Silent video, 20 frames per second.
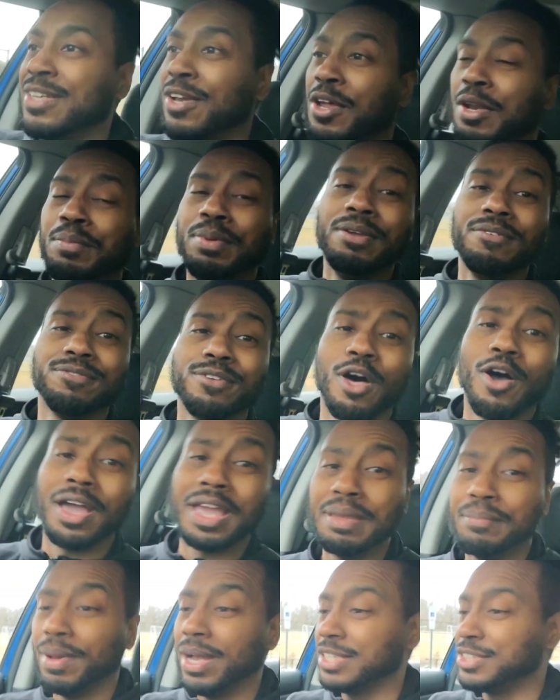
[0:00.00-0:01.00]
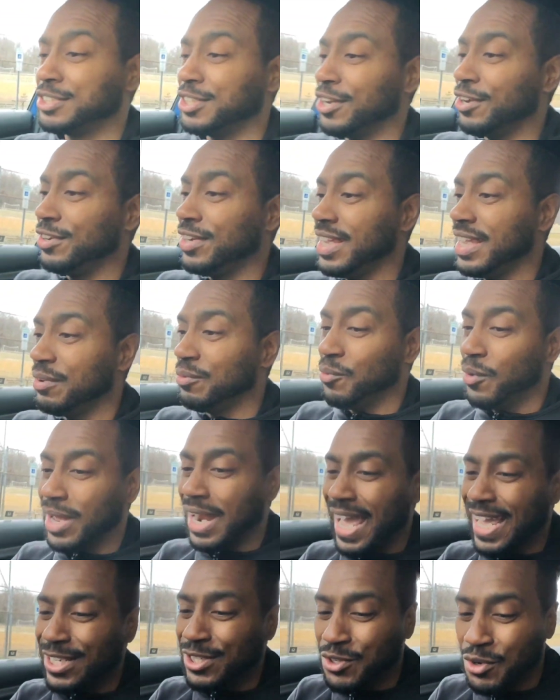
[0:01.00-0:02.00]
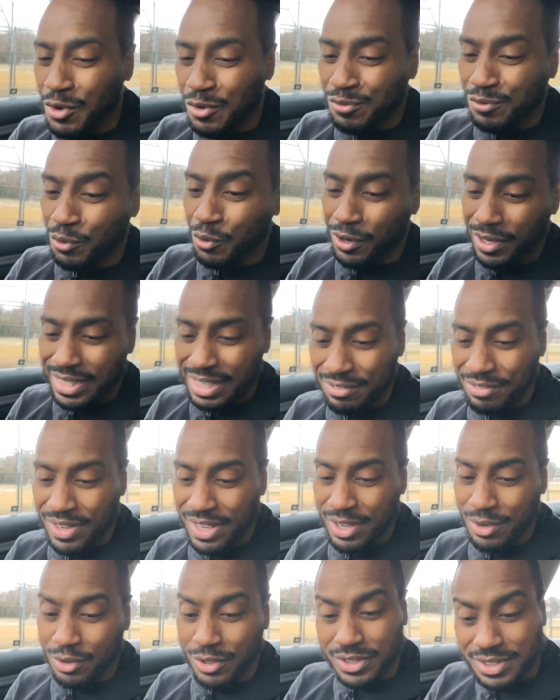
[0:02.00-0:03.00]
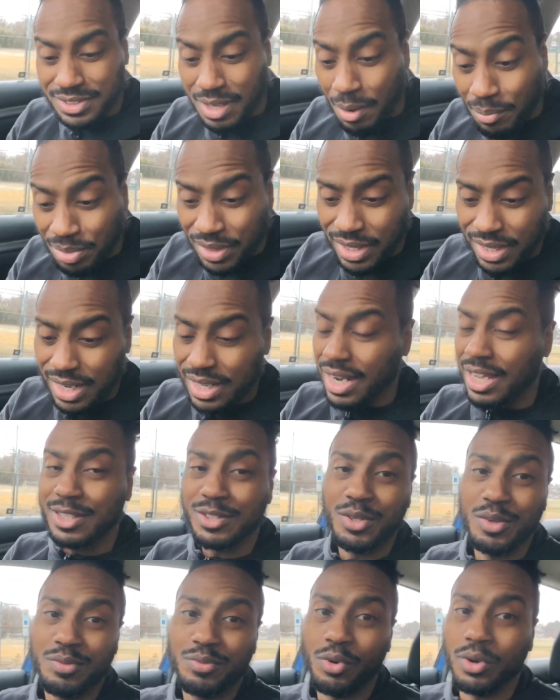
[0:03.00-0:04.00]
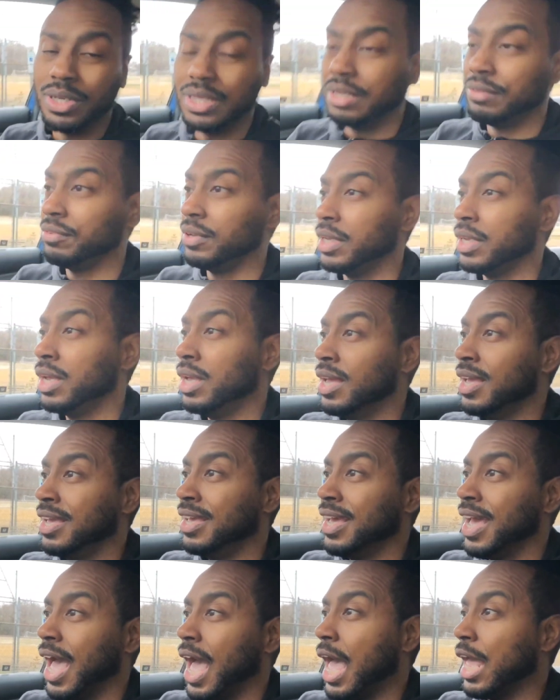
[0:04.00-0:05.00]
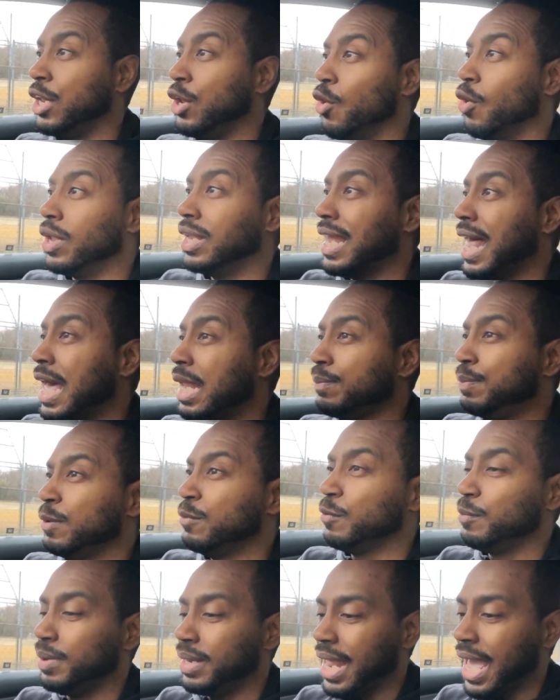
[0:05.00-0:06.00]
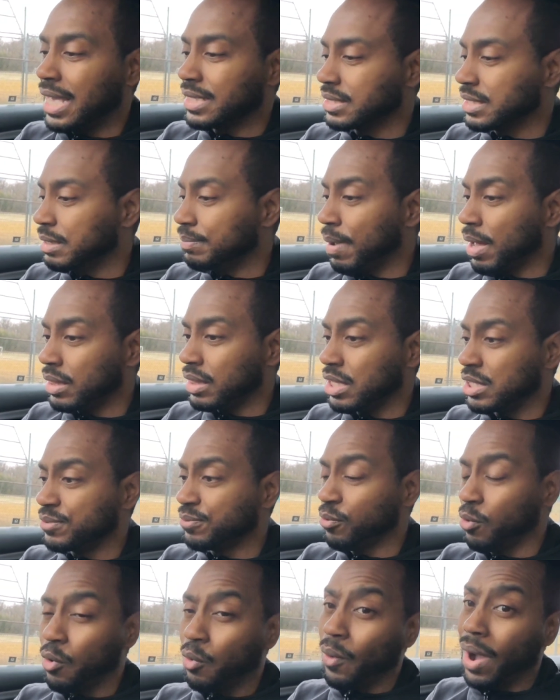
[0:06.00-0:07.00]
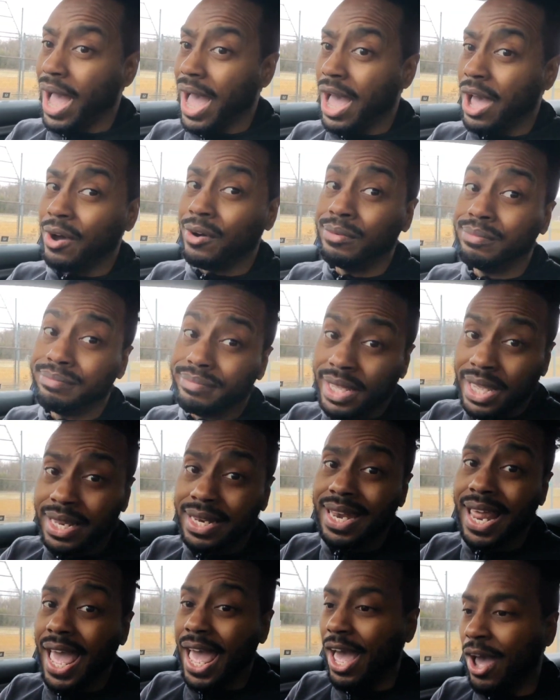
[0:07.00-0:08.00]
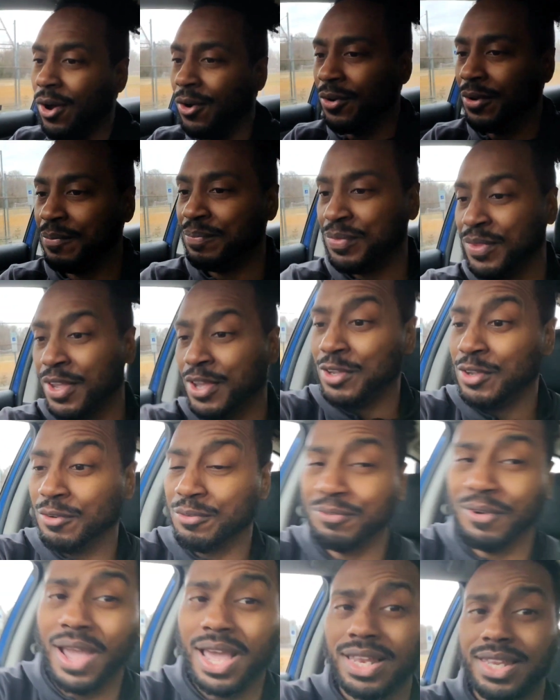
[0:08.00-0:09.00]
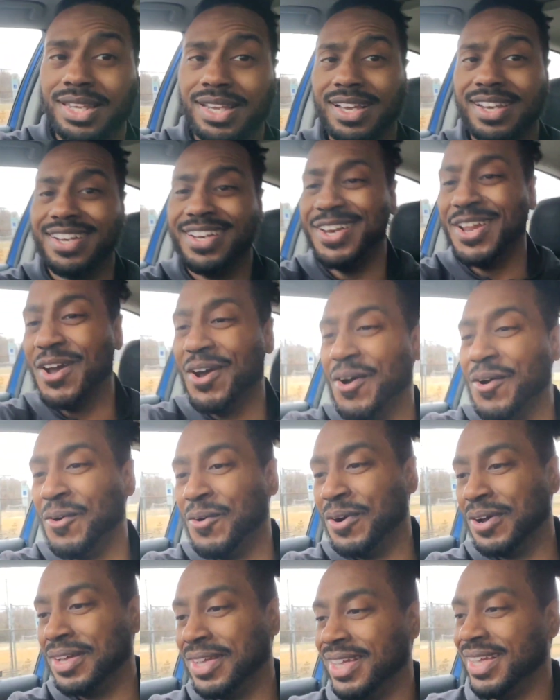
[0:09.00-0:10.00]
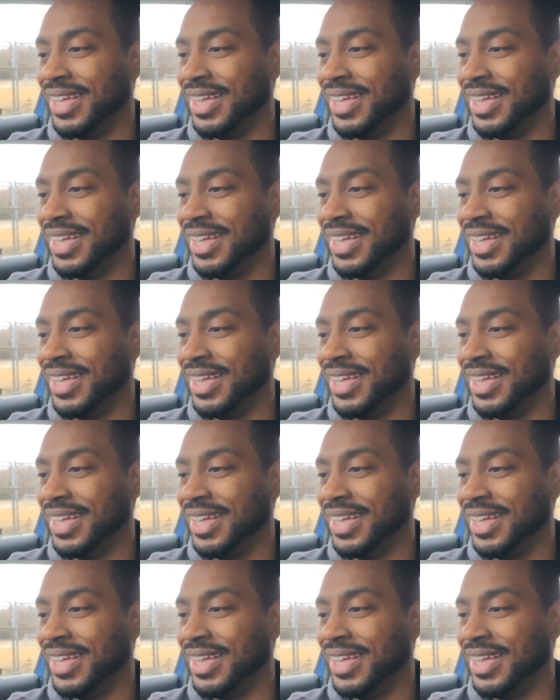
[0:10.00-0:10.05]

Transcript: Gonna be vlogging my journey and what I do for a living or something that I do for a living. I know a lot of people have been asking about this for a while, and now you're finally gonna know.